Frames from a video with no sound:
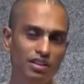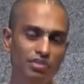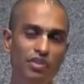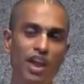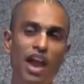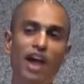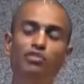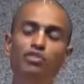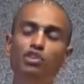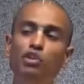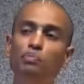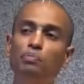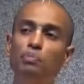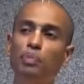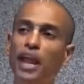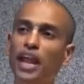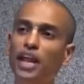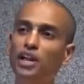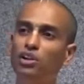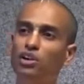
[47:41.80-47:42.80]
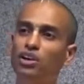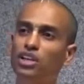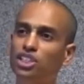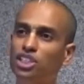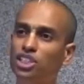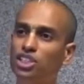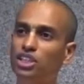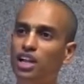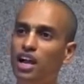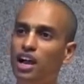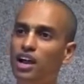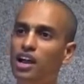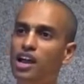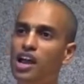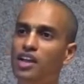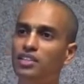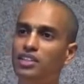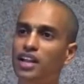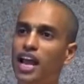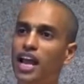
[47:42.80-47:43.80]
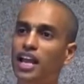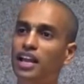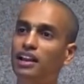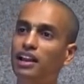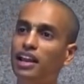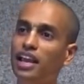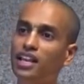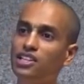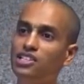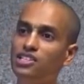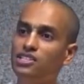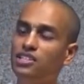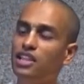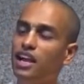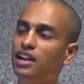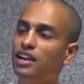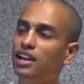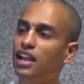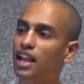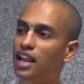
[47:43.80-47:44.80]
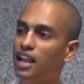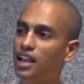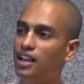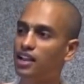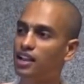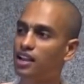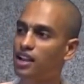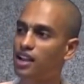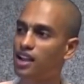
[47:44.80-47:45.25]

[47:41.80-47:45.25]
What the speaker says: We have to pray to Krishna that I reach that day,